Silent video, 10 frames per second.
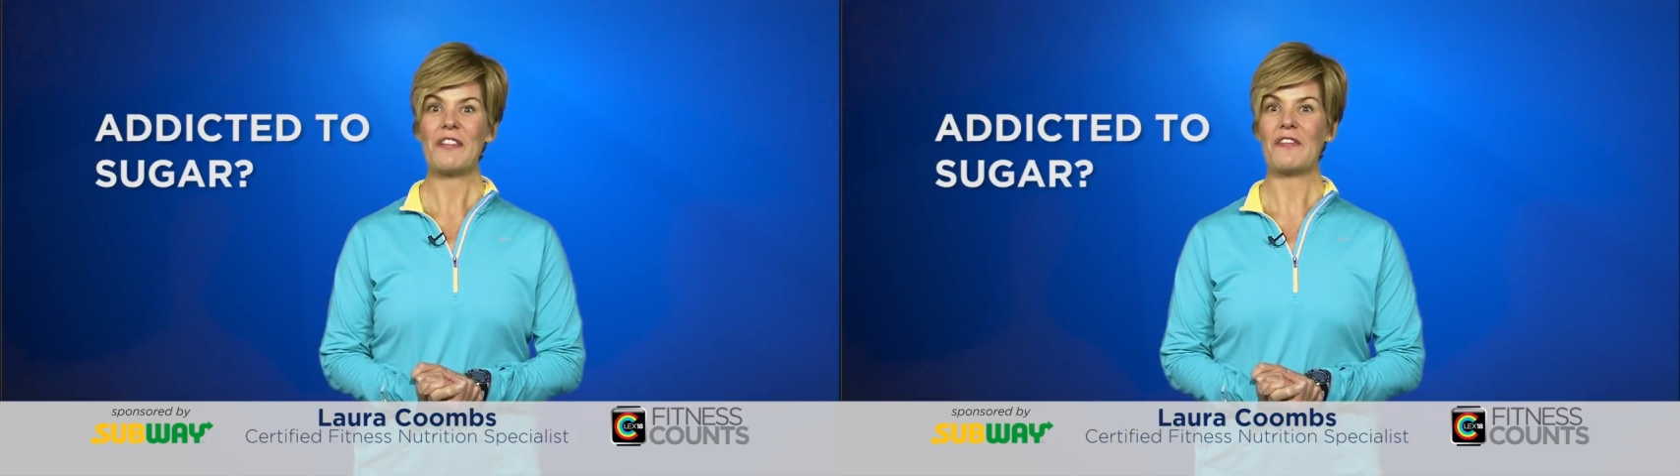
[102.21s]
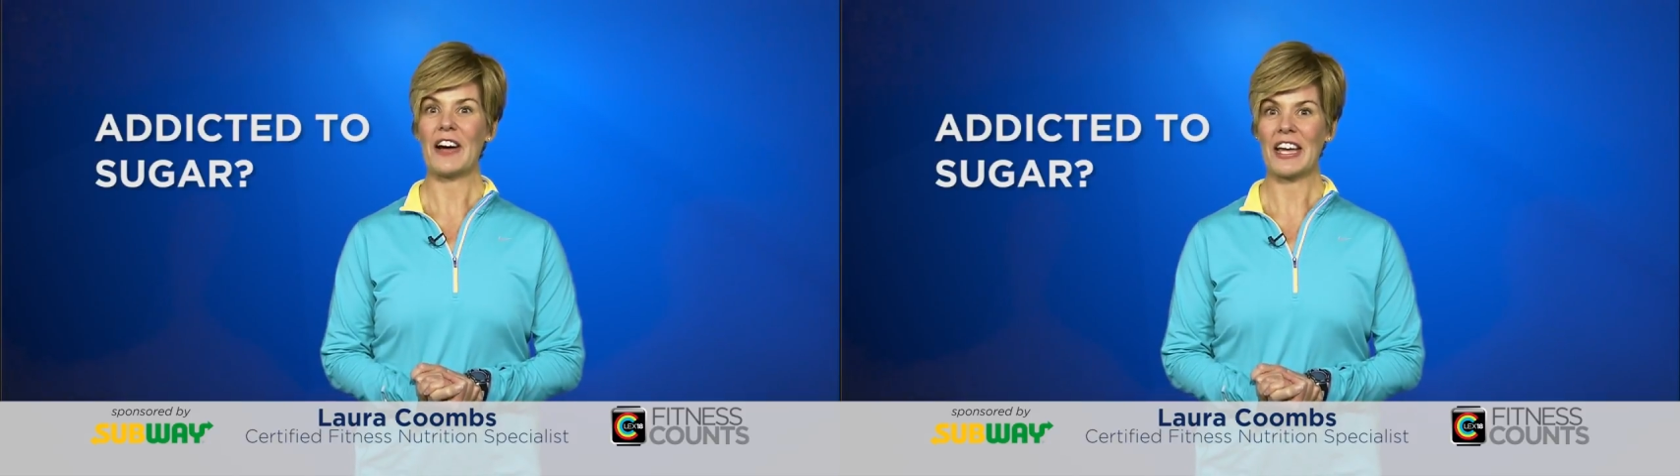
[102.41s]

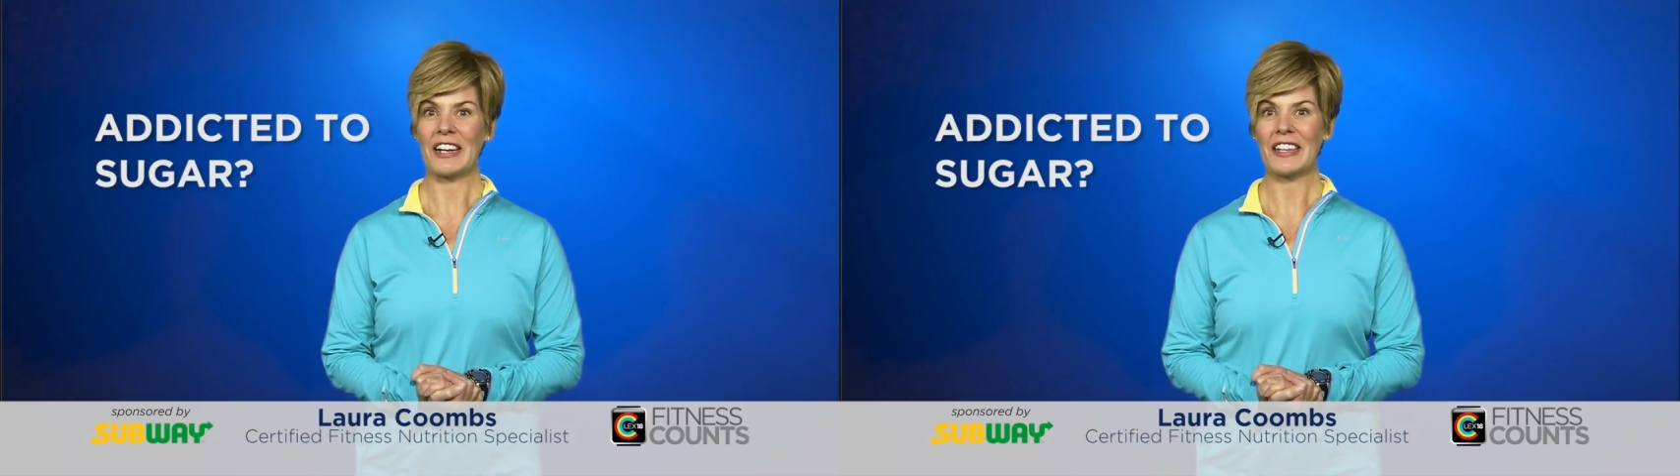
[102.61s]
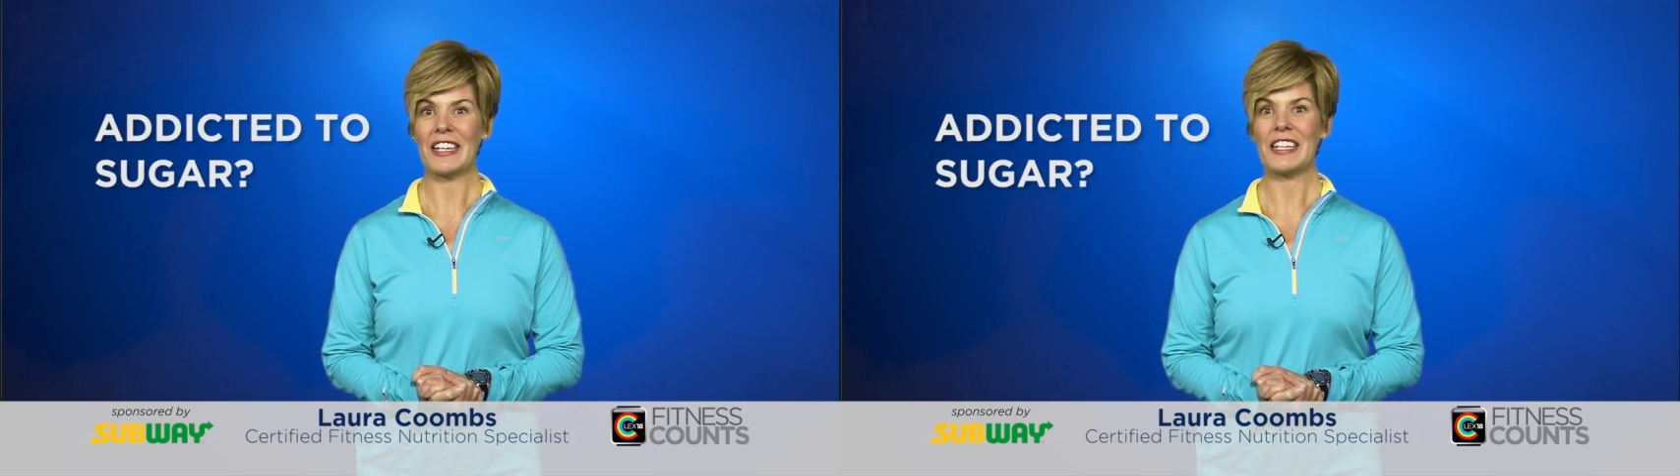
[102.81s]

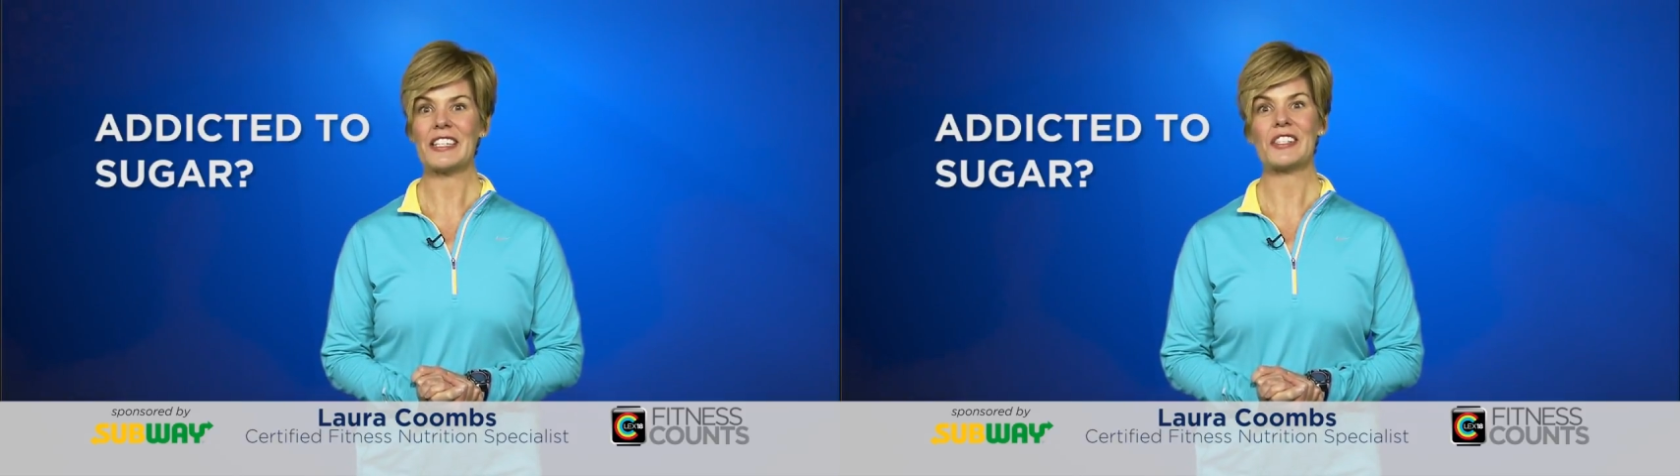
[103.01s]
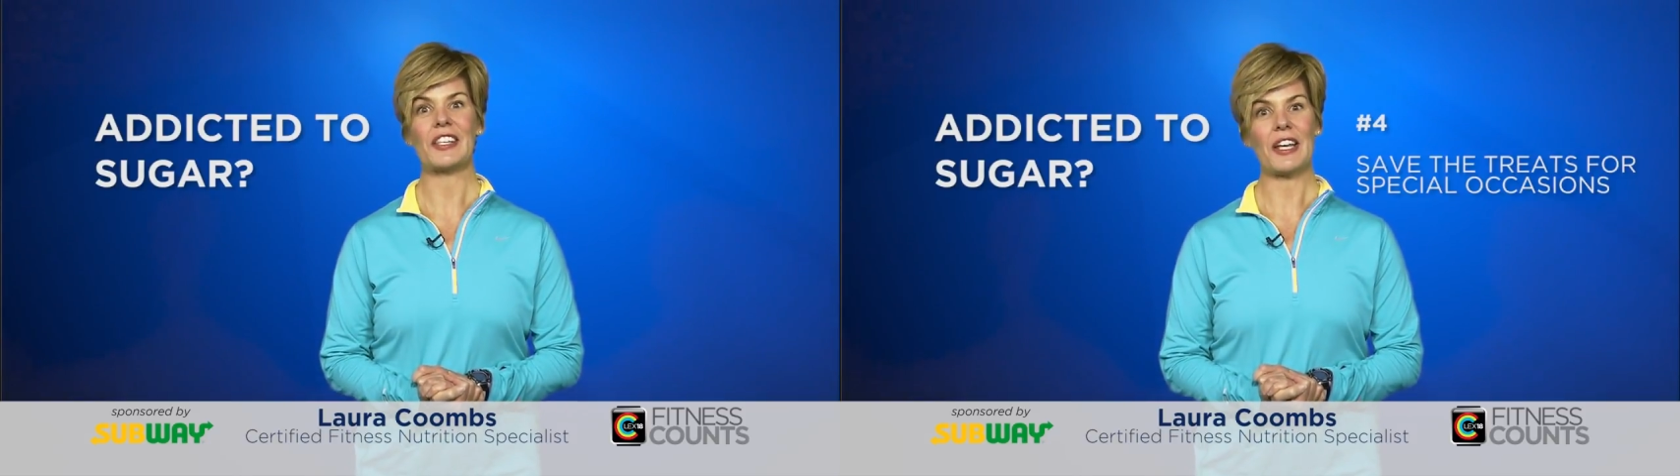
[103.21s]
Finally,
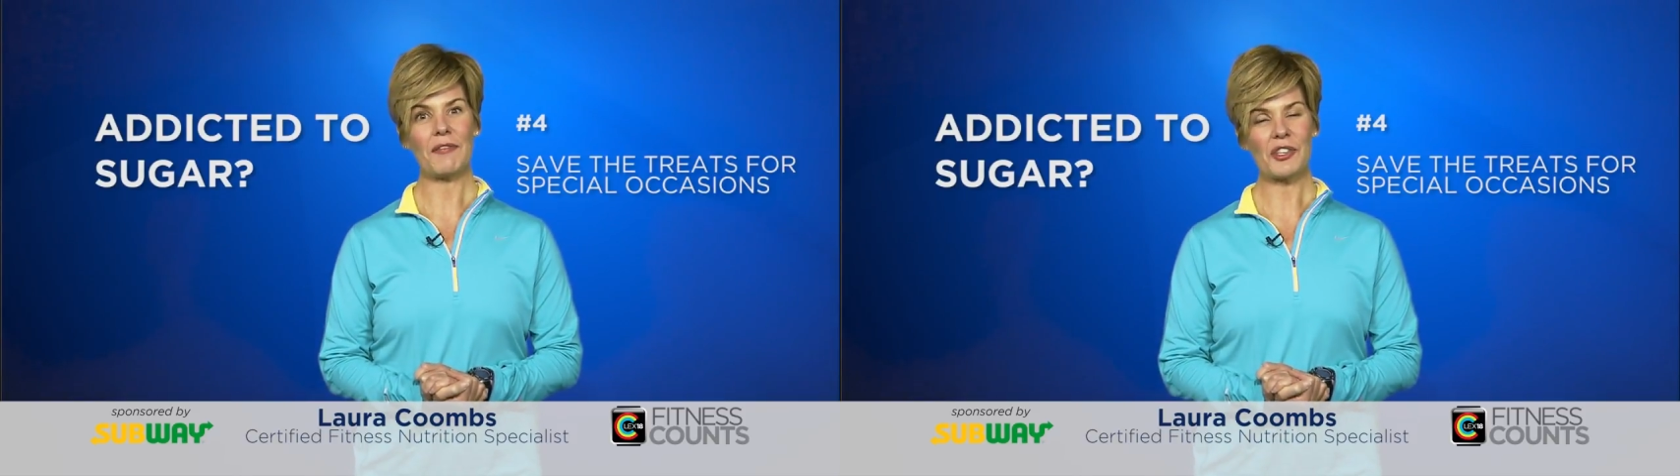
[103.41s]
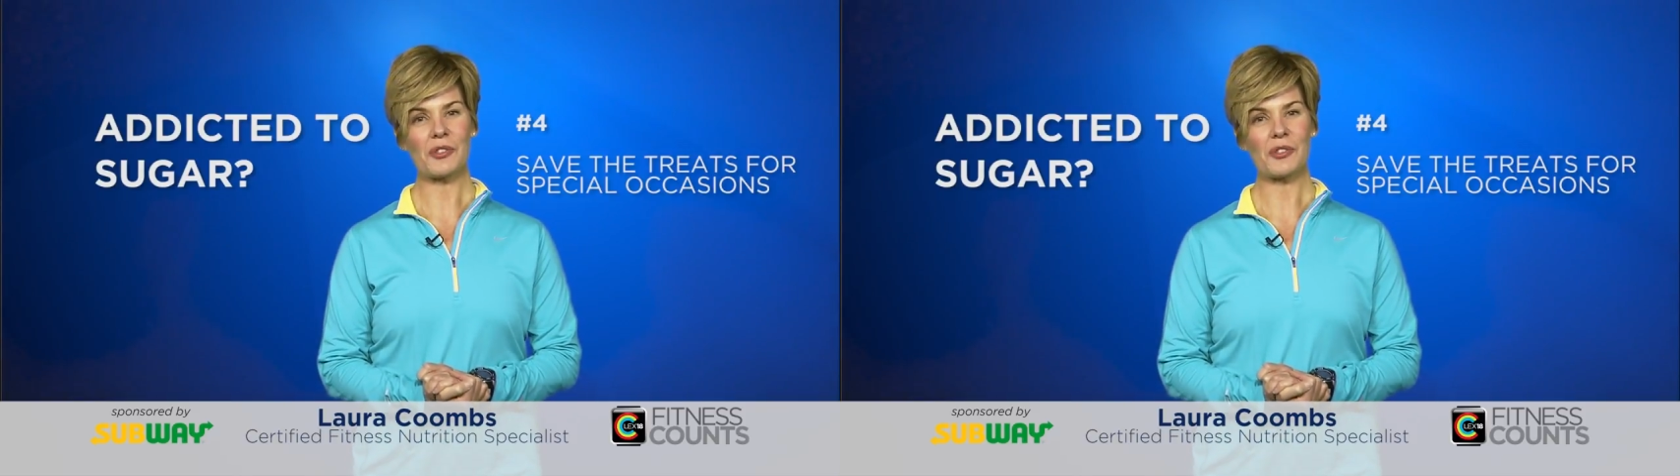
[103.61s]
save the